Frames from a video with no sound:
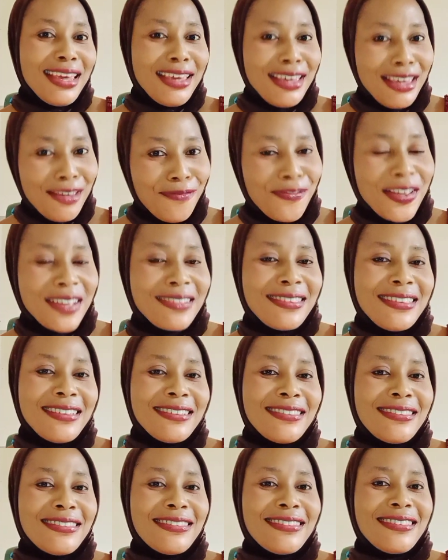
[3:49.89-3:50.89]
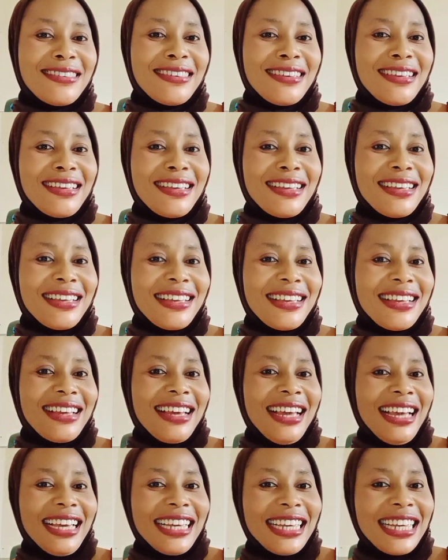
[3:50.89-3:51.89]
If it is,
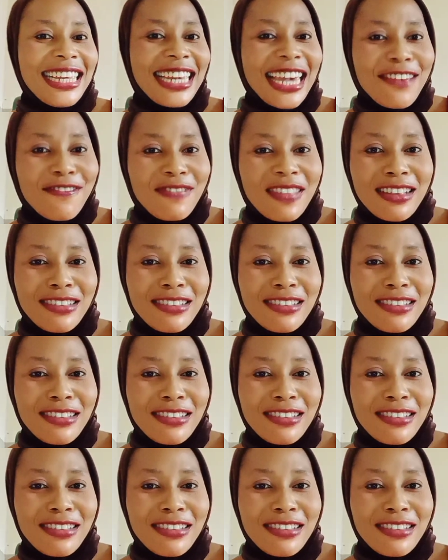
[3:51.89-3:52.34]
give